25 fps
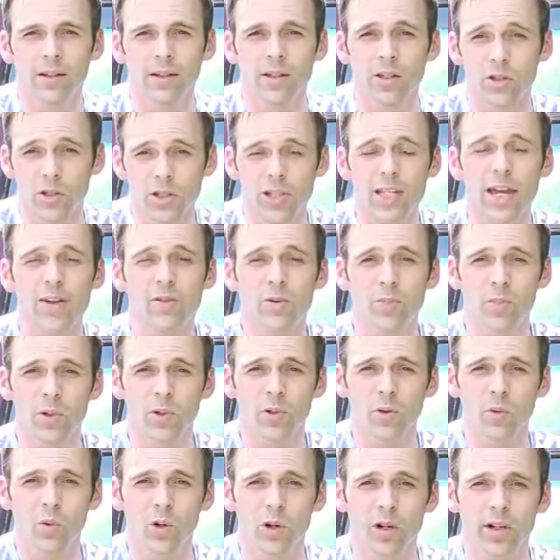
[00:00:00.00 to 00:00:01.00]
You just have to
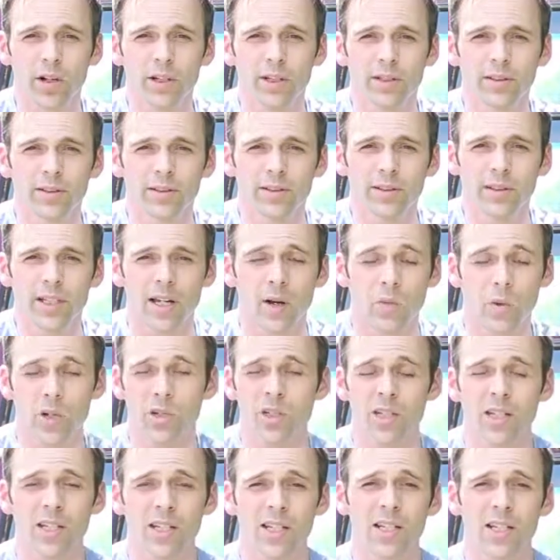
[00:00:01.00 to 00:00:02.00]
put the work. And
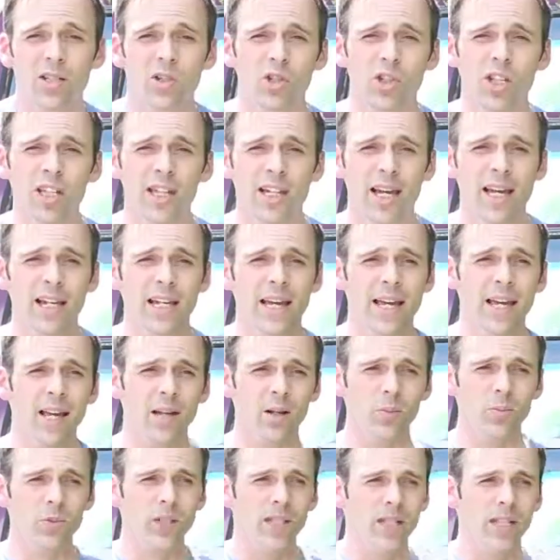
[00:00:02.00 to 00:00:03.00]
what she did is she kind of
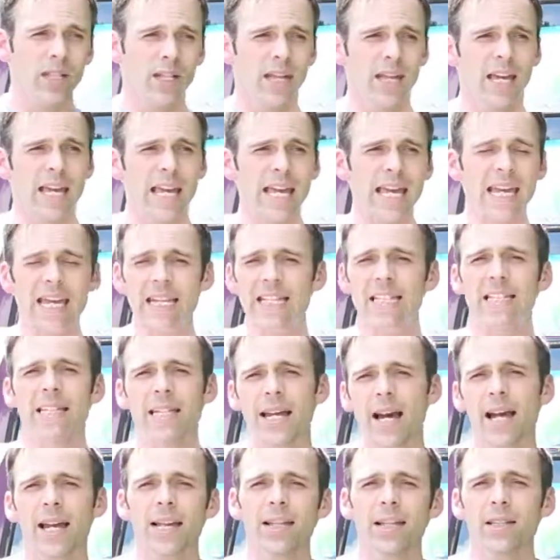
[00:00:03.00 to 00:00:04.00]
helped
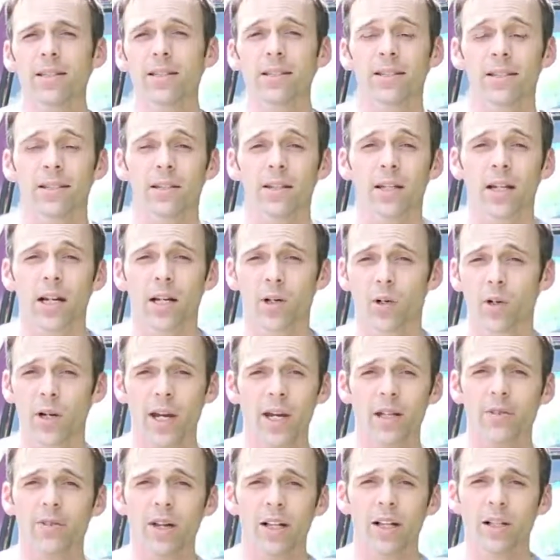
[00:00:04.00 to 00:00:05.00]
ignite a
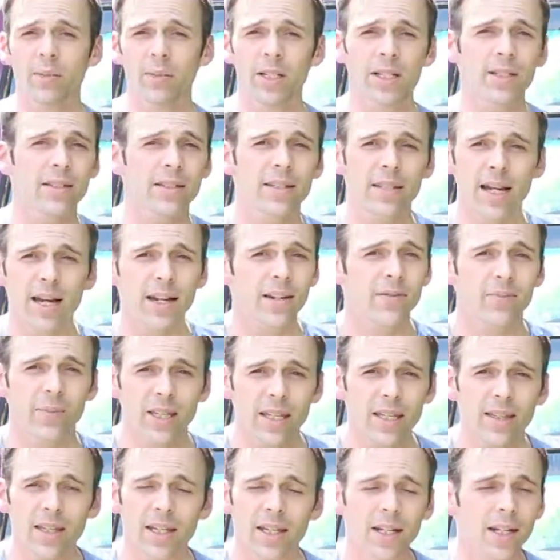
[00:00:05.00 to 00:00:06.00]
creative element inside of
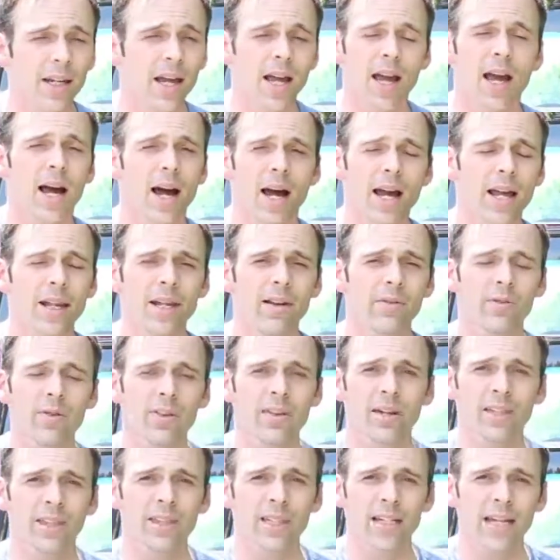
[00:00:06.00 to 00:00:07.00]
me that I never
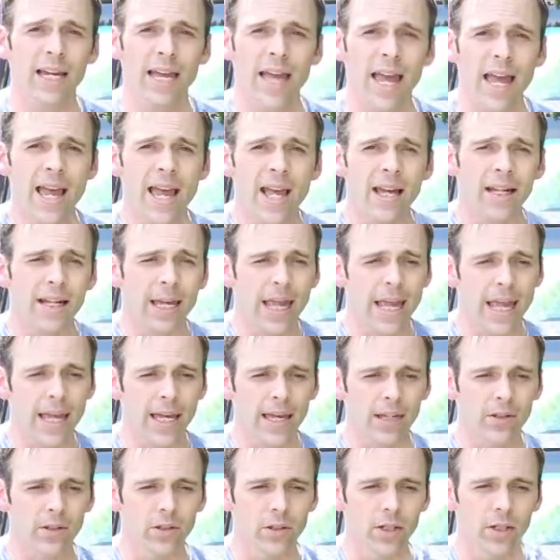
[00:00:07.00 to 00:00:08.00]
thought that I had.
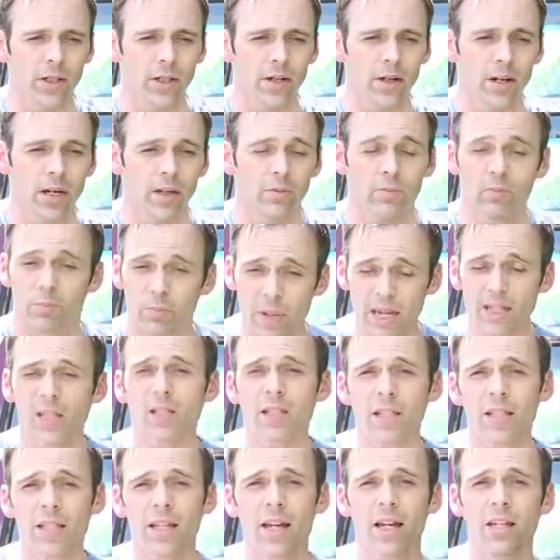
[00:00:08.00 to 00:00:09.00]
And
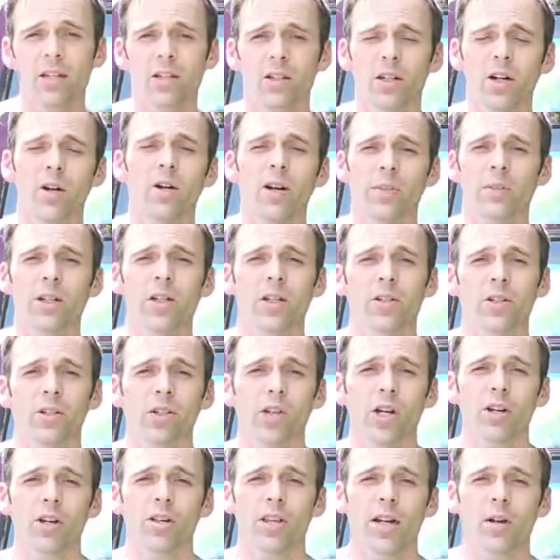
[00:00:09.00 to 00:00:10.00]
basically, I'm here to
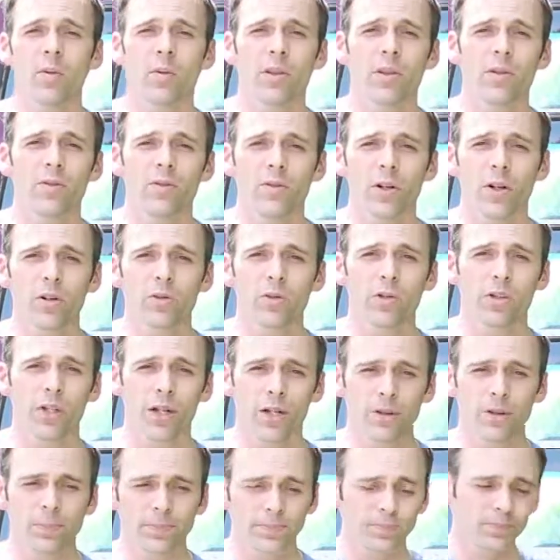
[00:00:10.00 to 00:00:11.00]
share that with you folks.
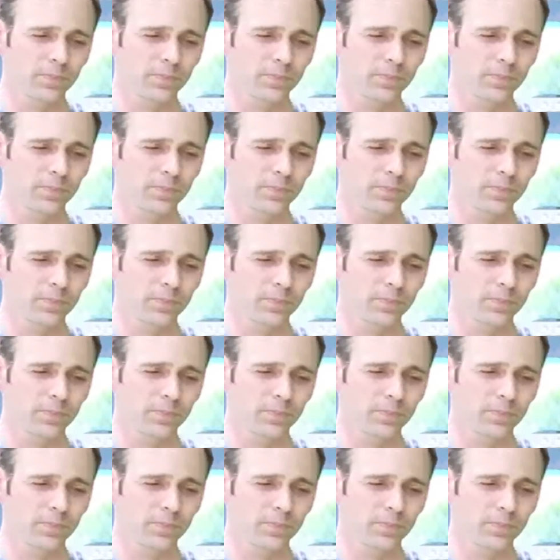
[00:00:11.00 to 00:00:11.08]
So